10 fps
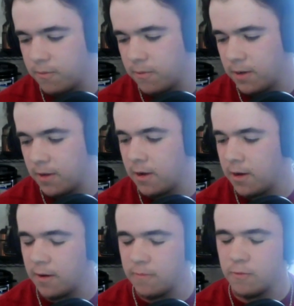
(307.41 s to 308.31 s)
we
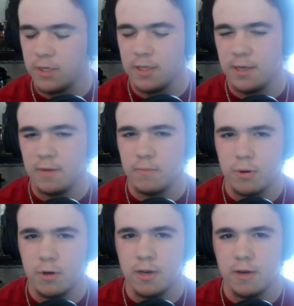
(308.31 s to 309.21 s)
really
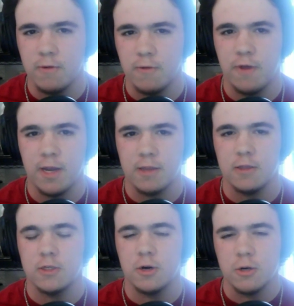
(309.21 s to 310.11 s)
put into effect
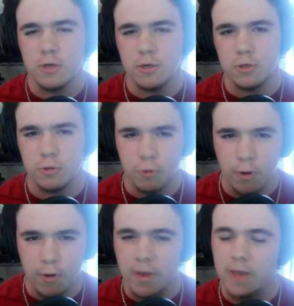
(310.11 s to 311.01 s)
the search and
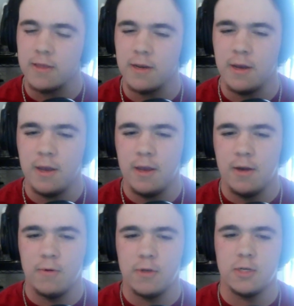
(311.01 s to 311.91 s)
destroy method,
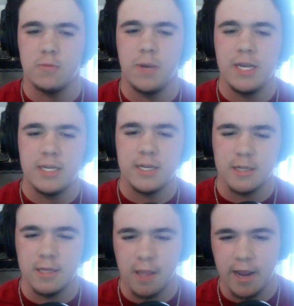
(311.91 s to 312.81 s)
which is
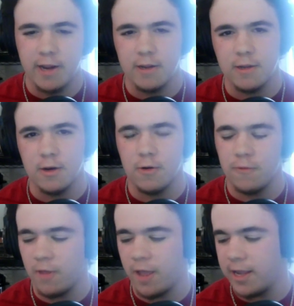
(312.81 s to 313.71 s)
basically like
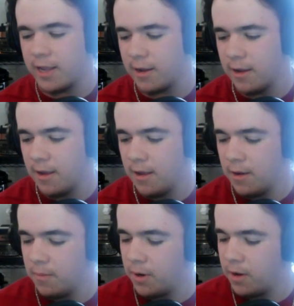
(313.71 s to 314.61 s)
flanking,
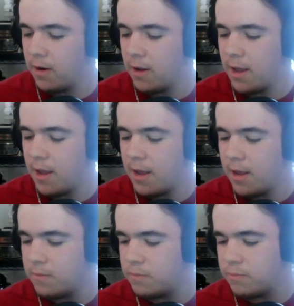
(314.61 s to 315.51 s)
but
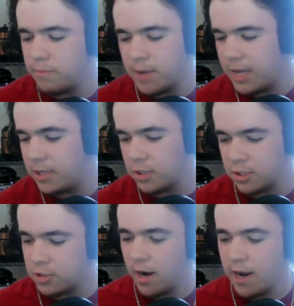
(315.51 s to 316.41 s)
it it
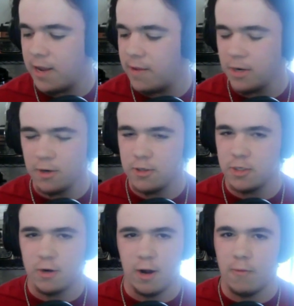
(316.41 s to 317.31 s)
just try. I mean, you're
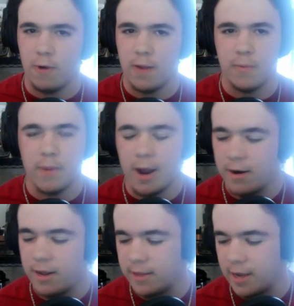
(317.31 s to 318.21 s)
just trying to wipe them
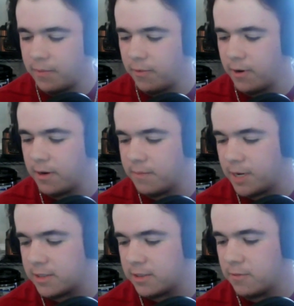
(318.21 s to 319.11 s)
out at that point.
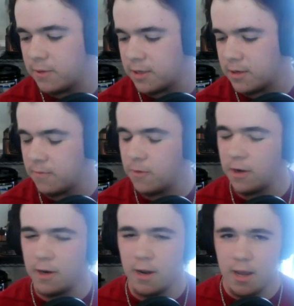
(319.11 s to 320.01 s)
Basically,
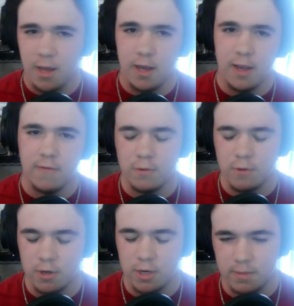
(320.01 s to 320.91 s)
what if you
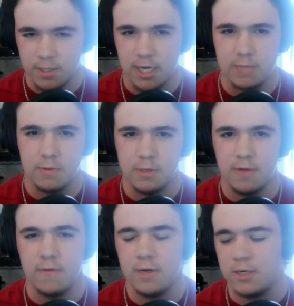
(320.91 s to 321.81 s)
look up the textbook
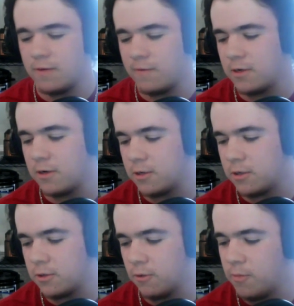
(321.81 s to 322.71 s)
definition of a search and
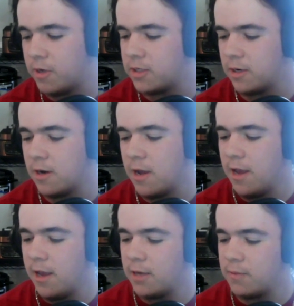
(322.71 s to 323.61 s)
destroy mission,
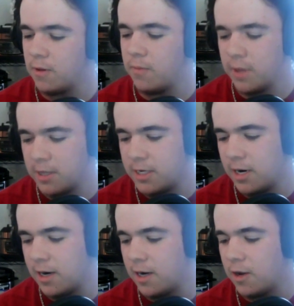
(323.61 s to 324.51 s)
it's where the
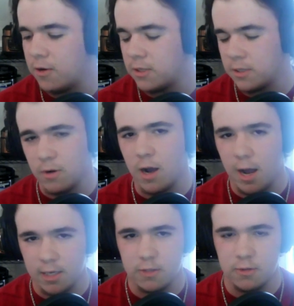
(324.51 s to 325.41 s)
military goes into a
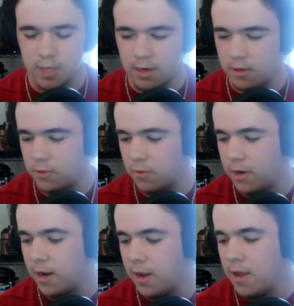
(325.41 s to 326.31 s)
hostile
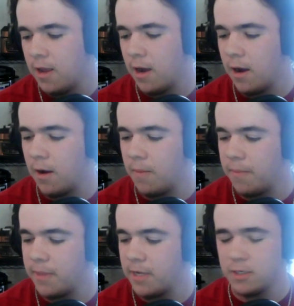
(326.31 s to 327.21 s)
territory.
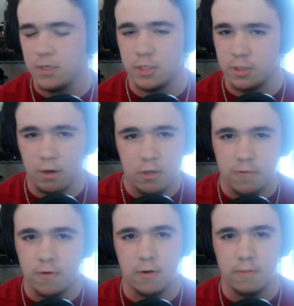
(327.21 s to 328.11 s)
They just
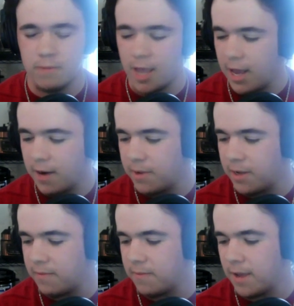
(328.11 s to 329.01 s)
search for the
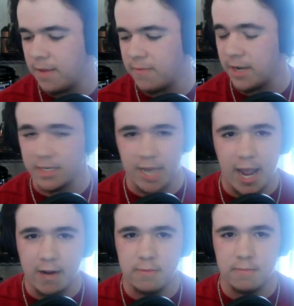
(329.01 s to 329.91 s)
enemy, they
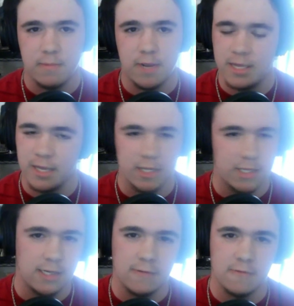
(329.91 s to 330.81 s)
attack them, and then they
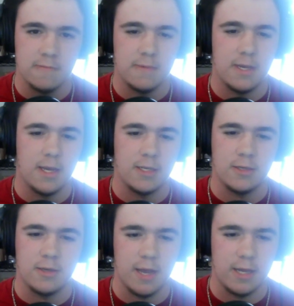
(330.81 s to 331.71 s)
leave.
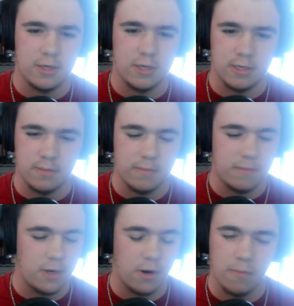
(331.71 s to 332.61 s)
It's just a
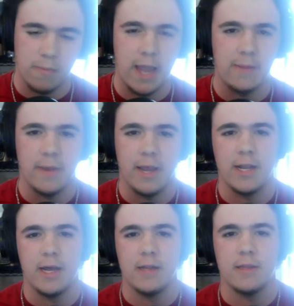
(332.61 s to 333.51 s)
bang bang
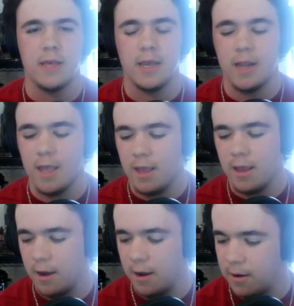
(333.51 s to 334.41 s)
kind of thing.
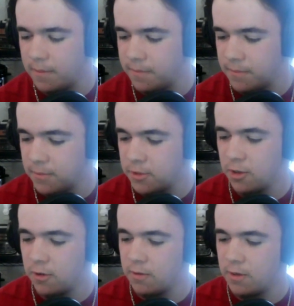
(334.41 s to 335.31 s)

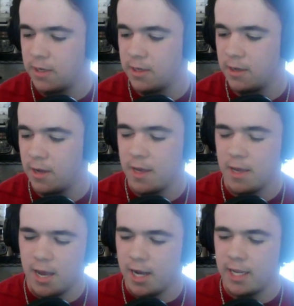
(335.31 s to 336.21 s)
So
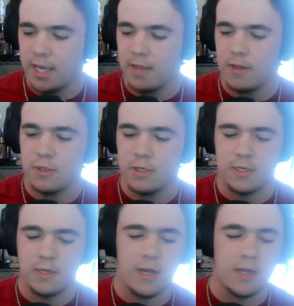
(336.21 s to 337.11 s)
again, there's
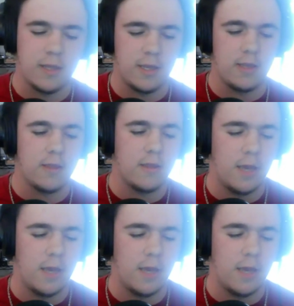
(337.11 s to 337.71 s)
just nothing